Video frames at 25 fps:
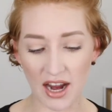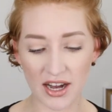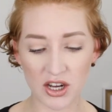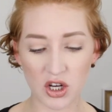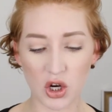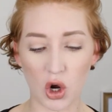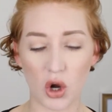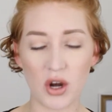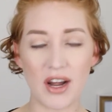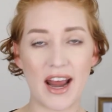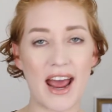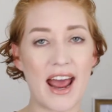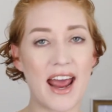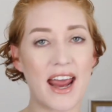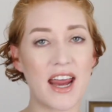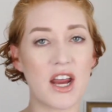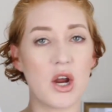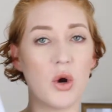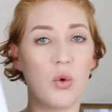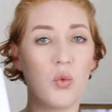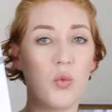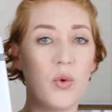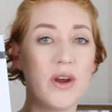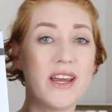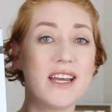I got
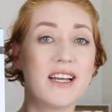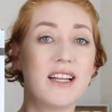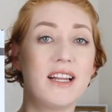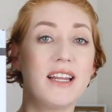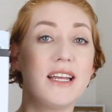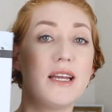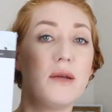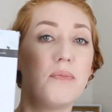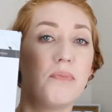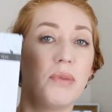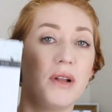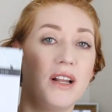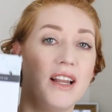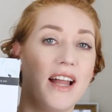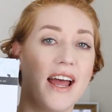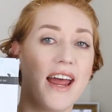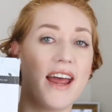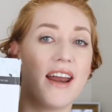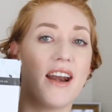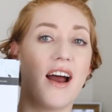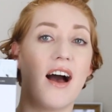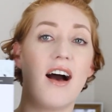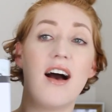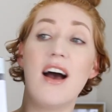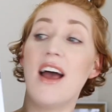a weekly
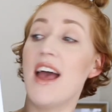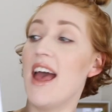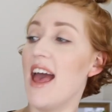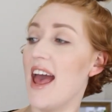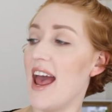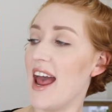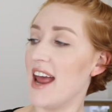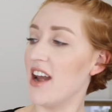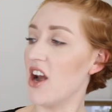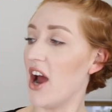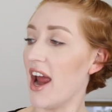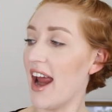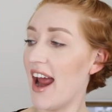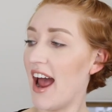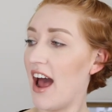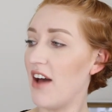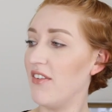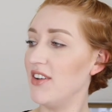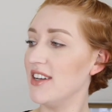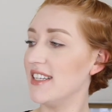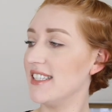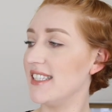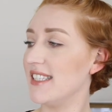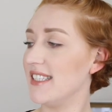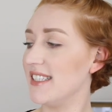planner, and I
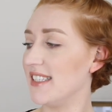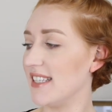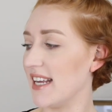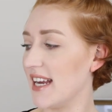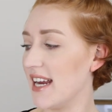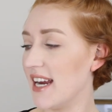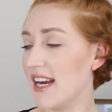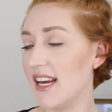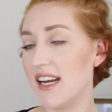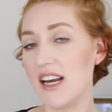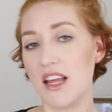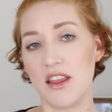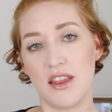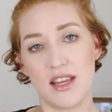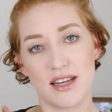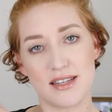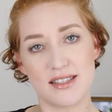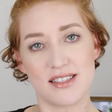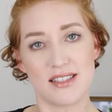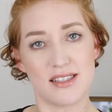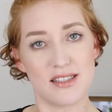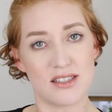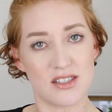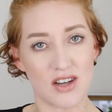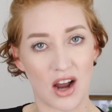haven't seen this
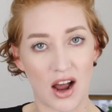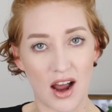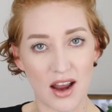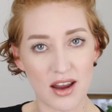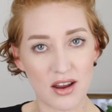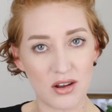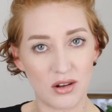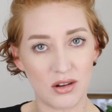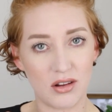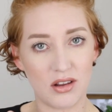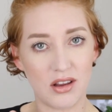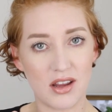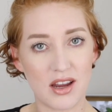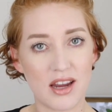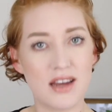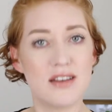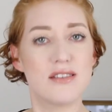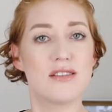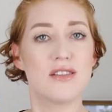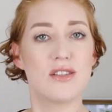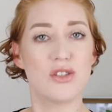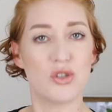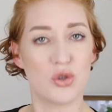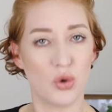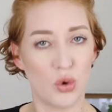style in
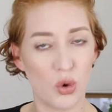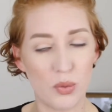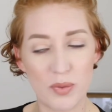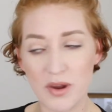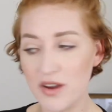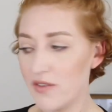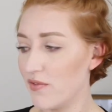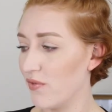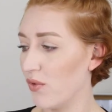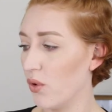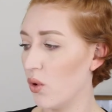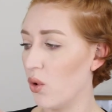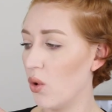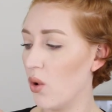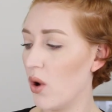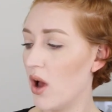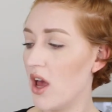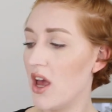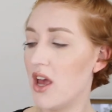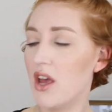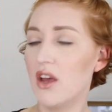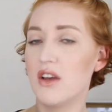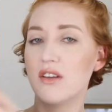store before.